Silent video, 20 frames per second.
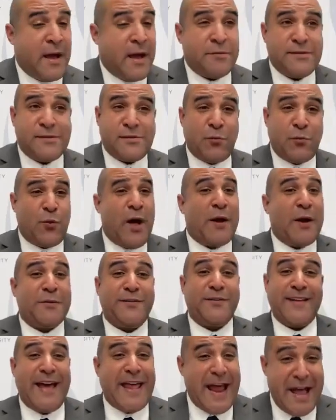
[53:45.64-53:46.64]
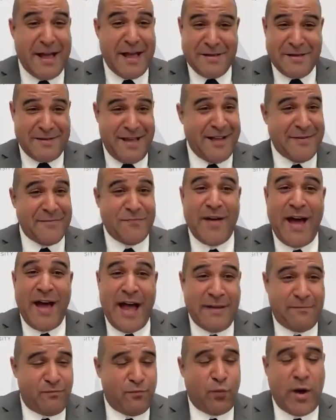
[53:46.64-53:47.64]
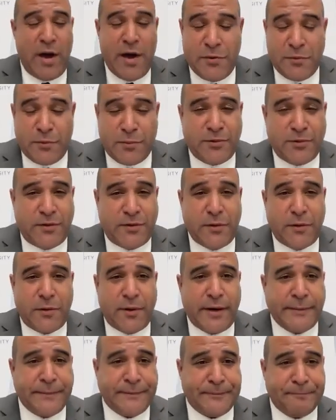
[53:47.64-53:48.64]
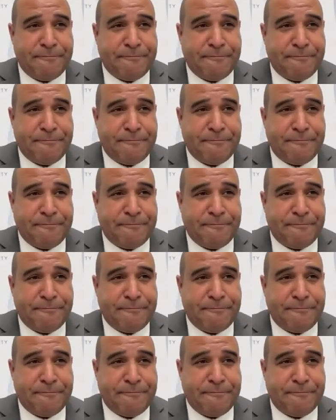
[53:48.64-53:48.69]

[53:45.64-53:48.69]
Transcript: that was well said. I 100% agree.